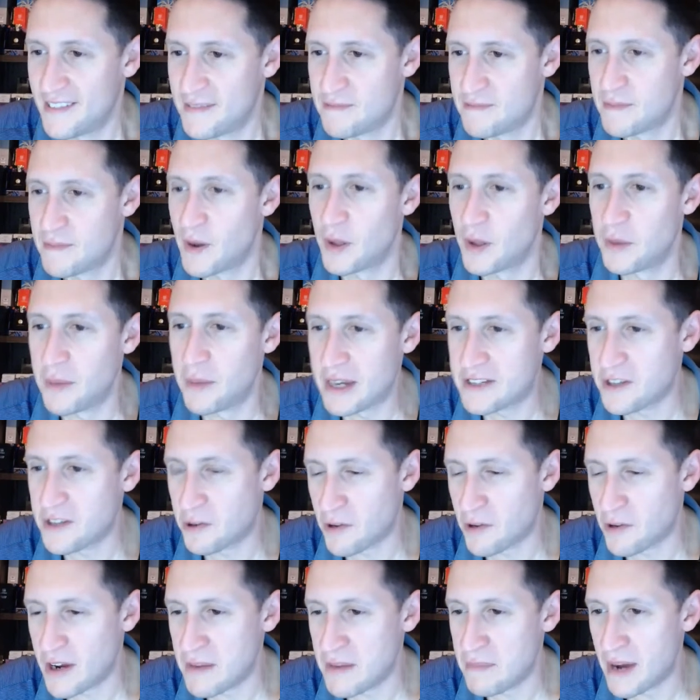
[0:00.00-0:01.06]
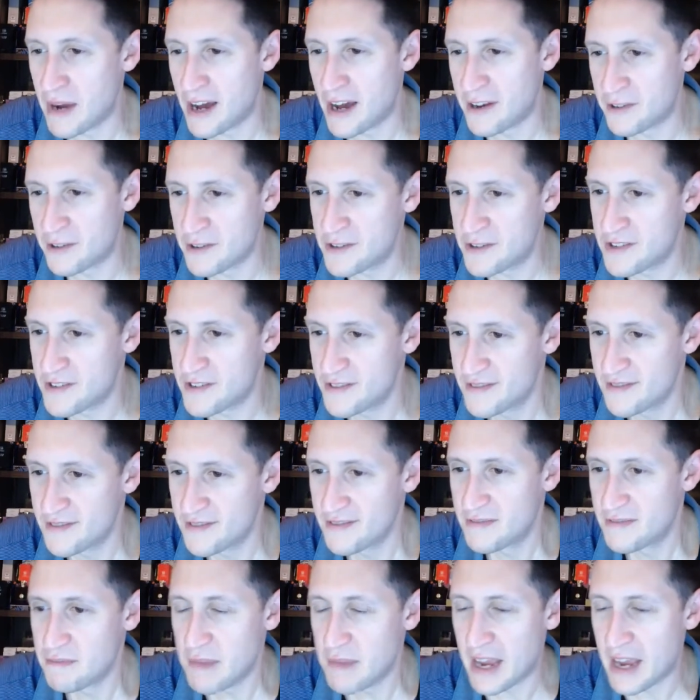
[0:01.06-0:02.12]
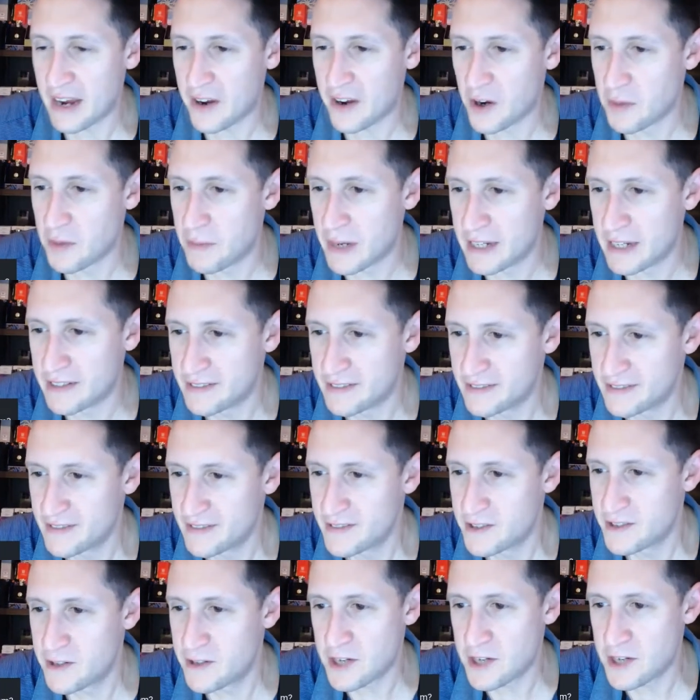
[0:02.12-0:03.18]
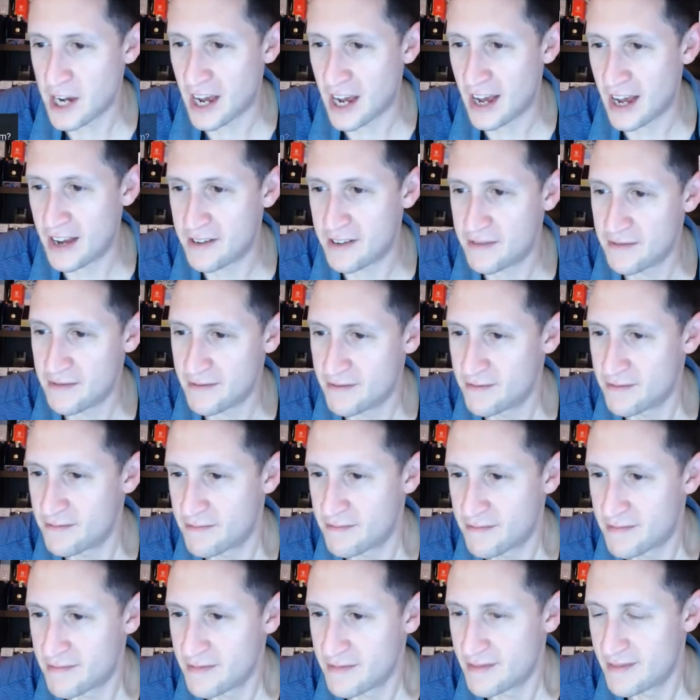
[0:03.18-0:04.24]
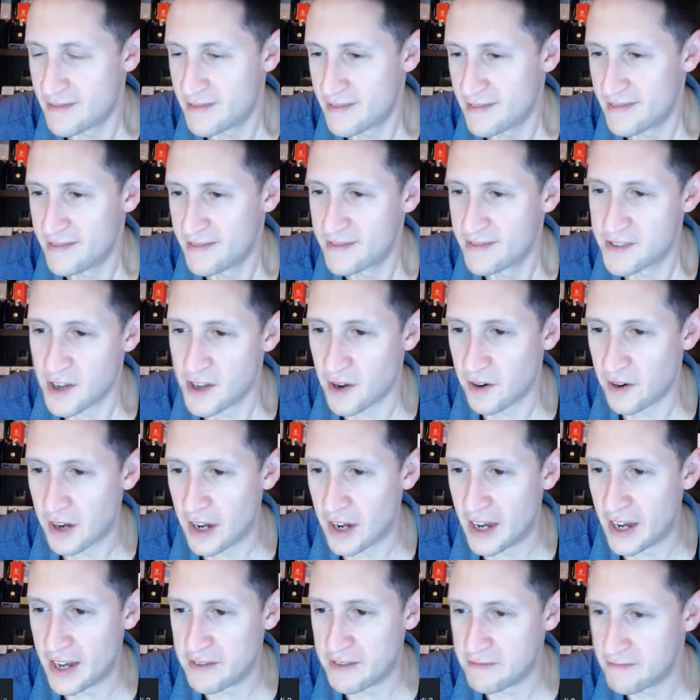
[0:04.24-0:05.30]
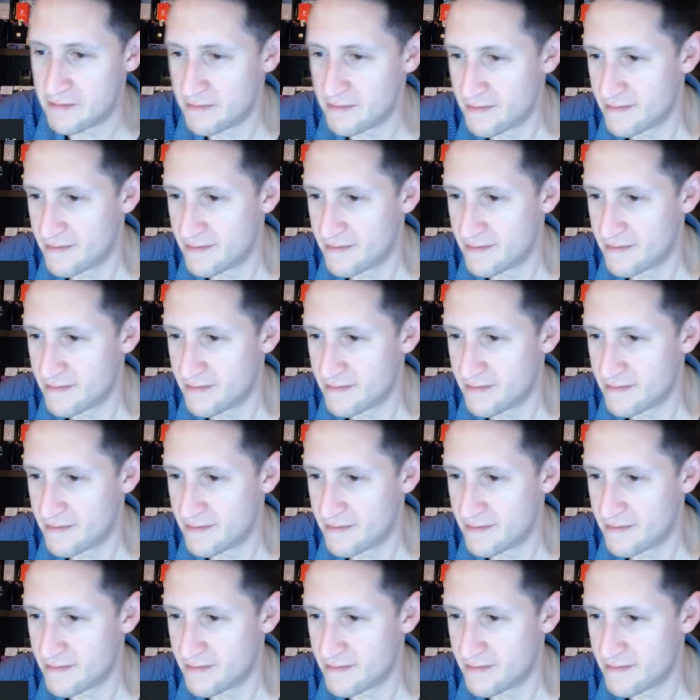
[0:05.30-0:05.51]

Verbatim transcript: Polo makes the green bottles. Mea culpa. Dushan. It's all good.